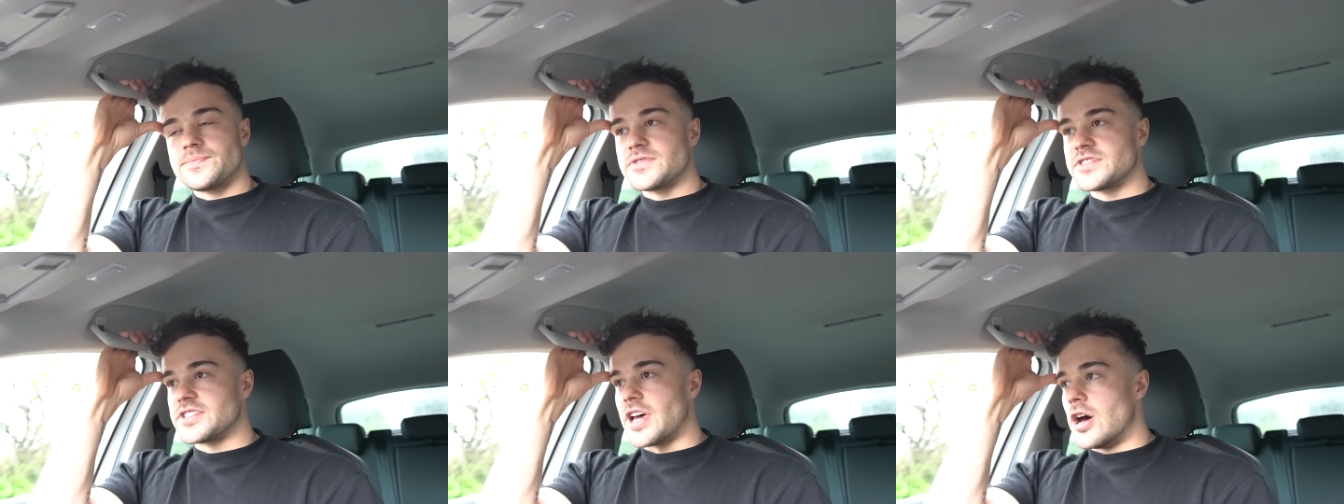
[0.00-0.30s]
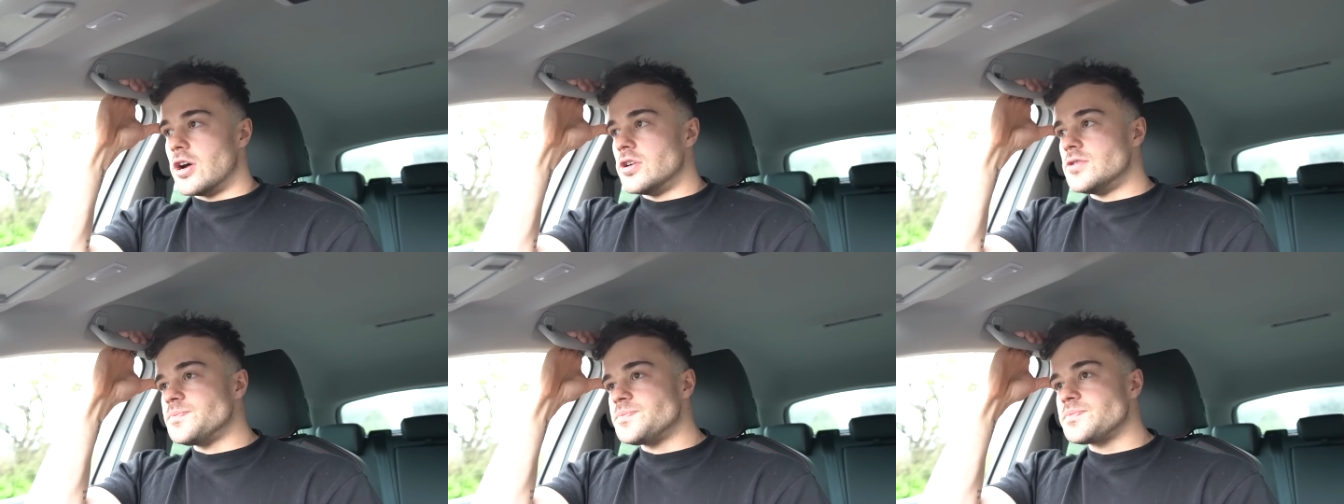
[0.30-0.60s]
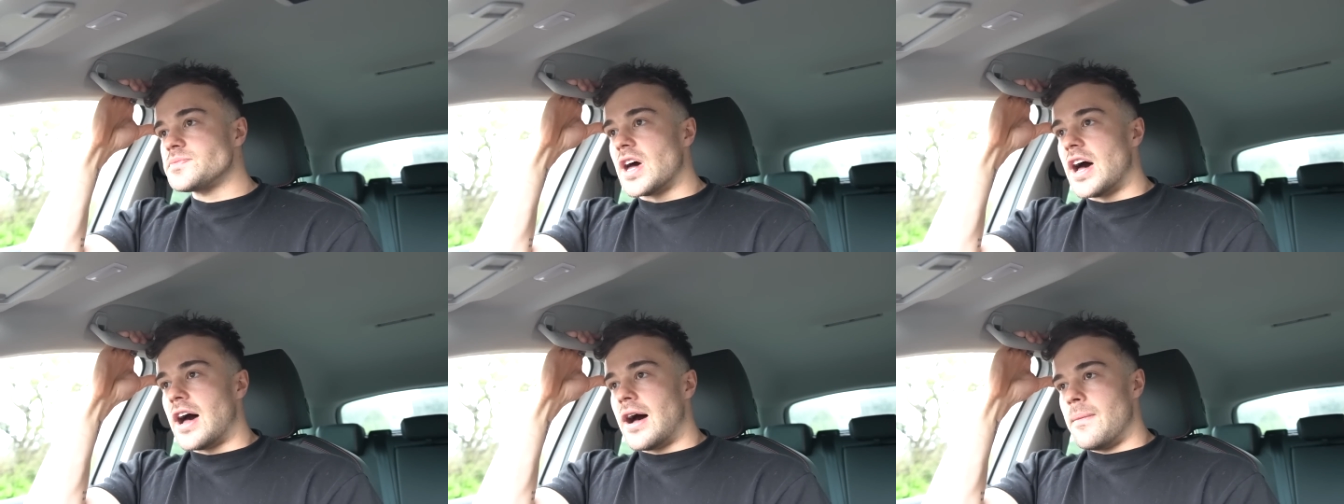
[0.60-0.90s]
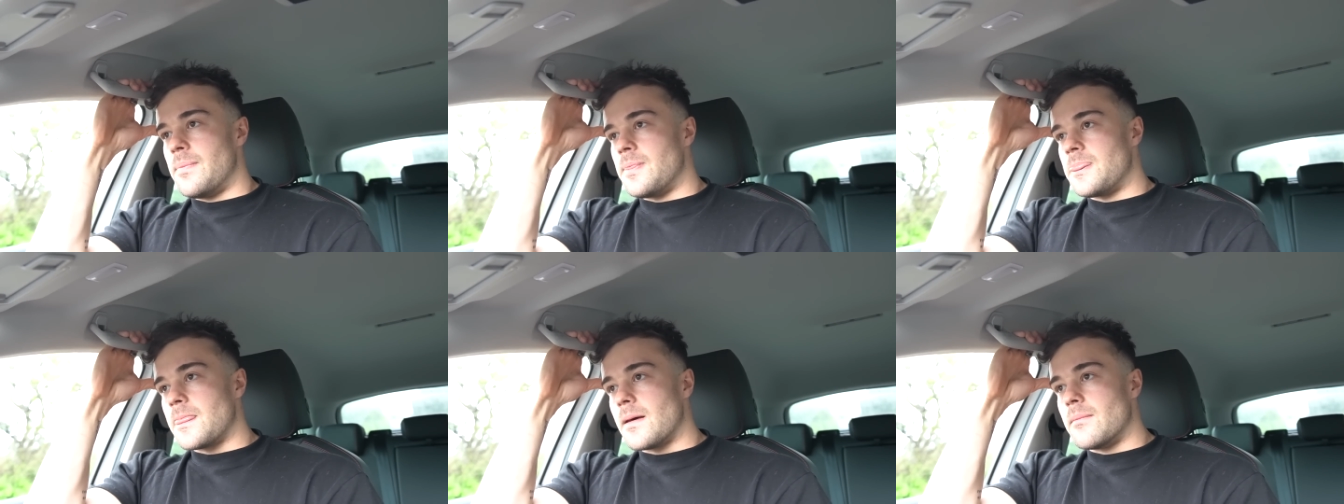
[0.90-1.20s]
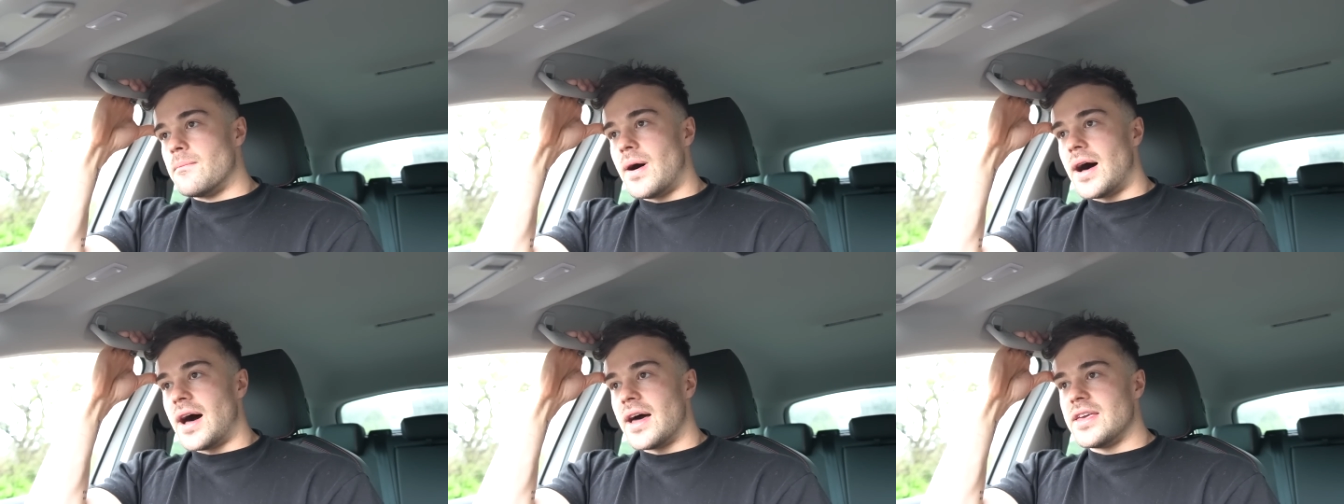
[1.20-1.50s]
So um,
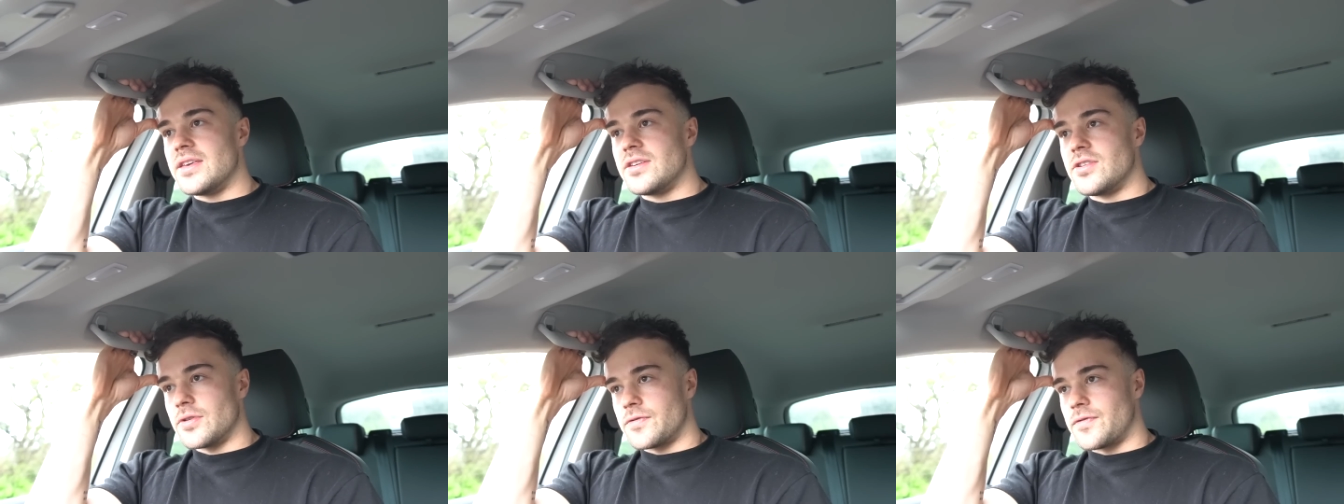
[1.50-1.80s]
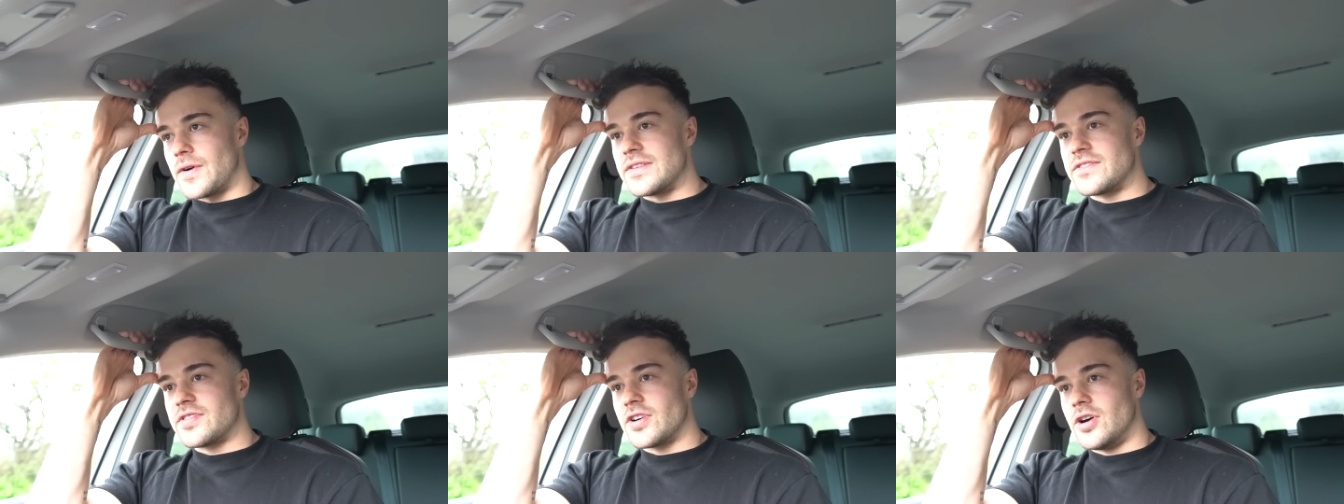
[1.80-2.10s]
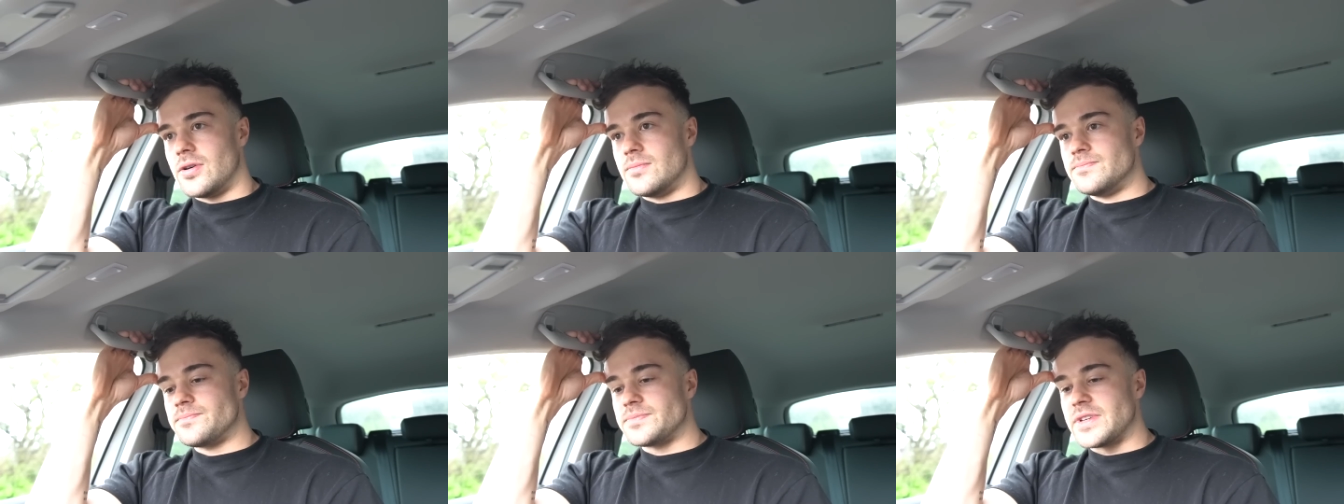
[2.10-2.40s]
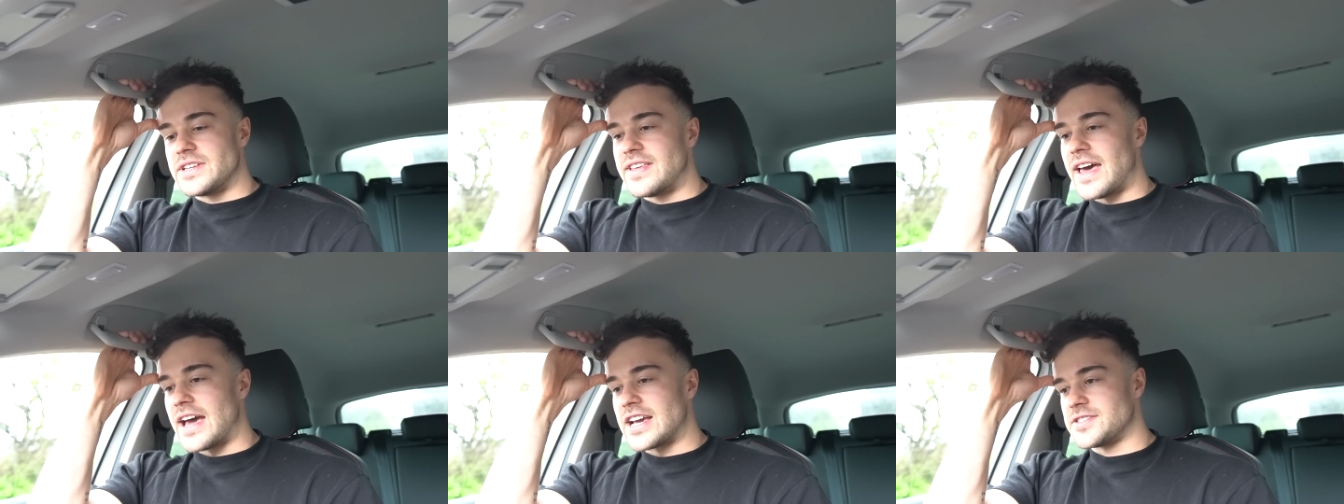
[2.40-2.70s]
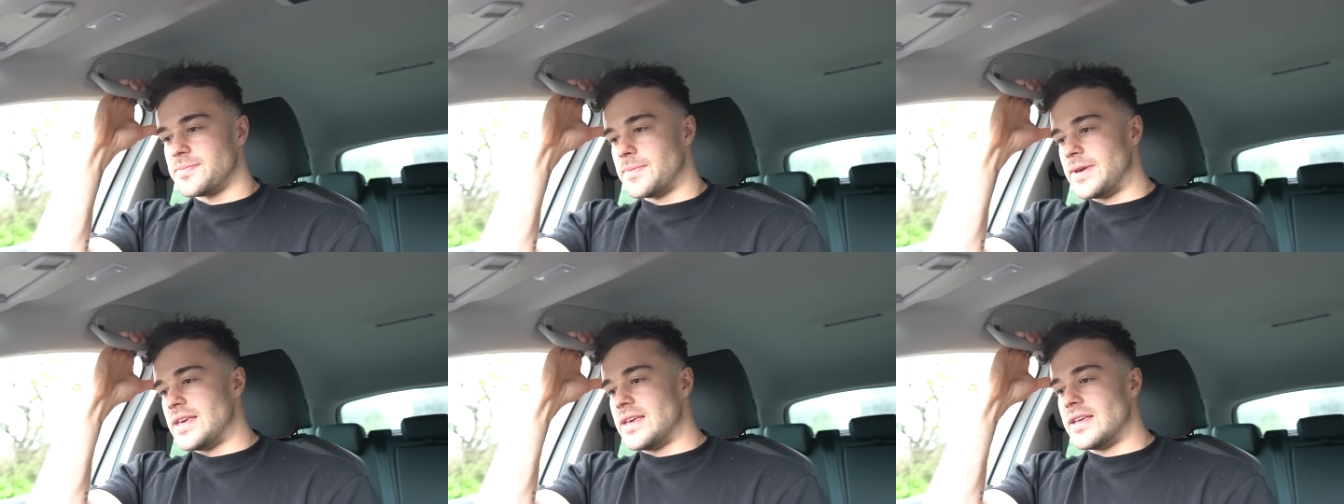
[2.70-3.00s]
my good friend Tom, he
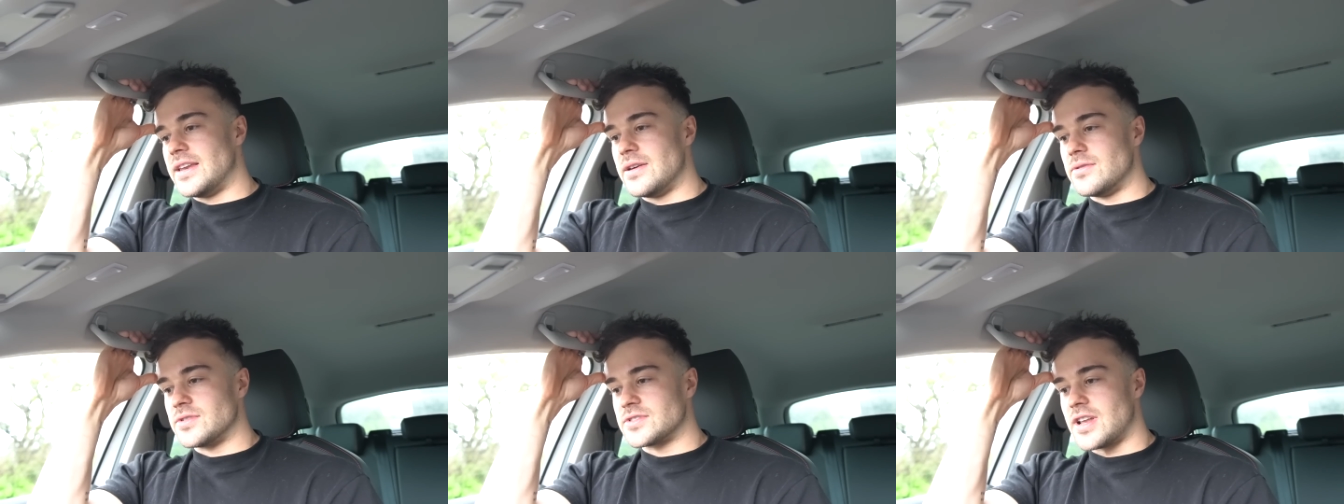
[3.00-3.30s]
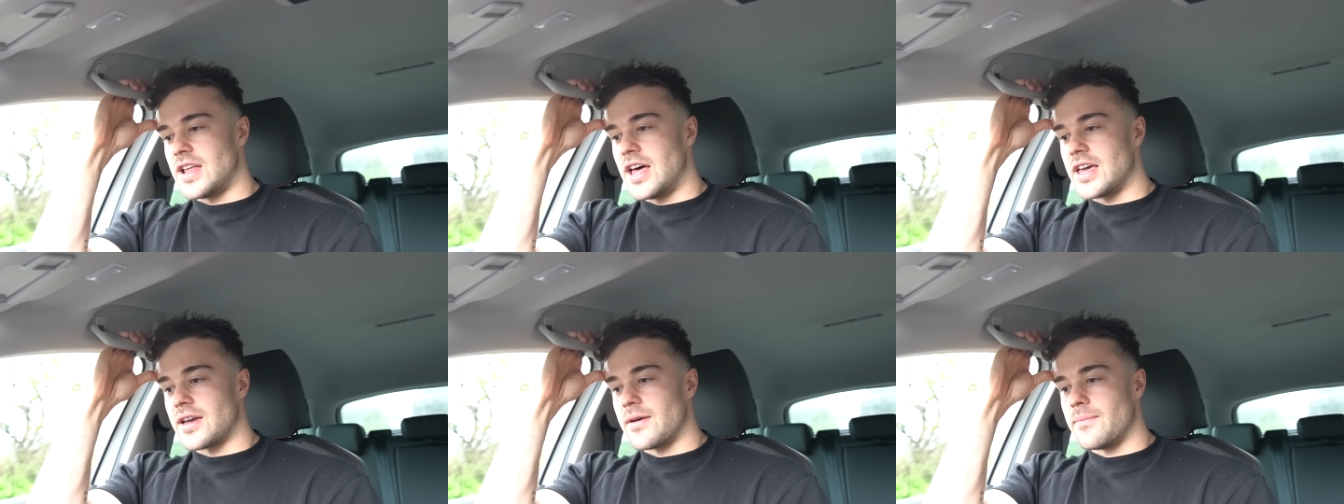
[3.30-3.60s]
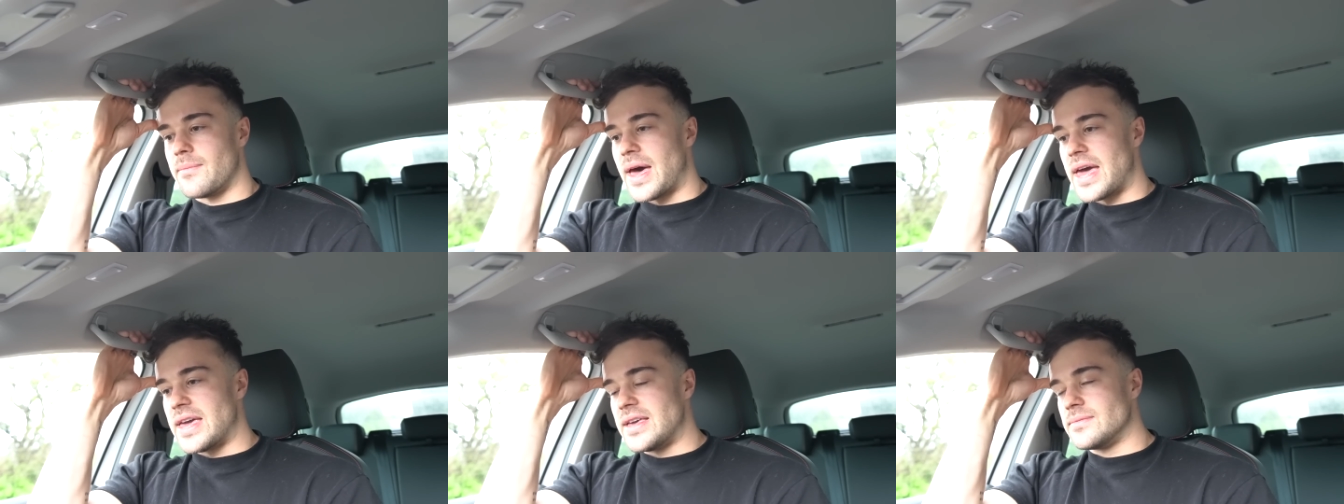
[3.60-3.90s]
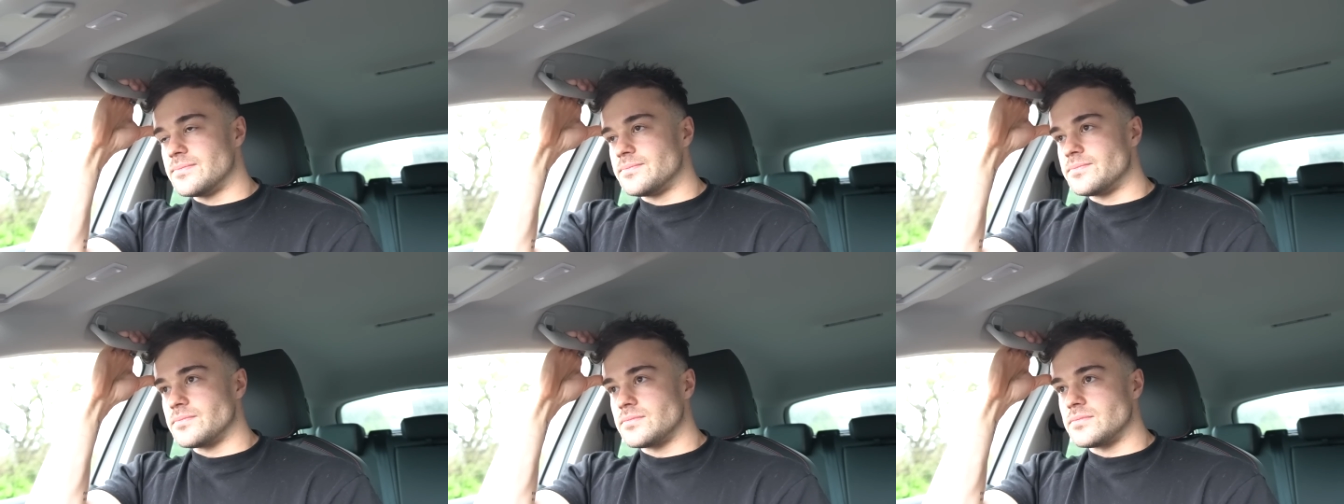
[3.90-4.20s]
texted me and he was like, mate,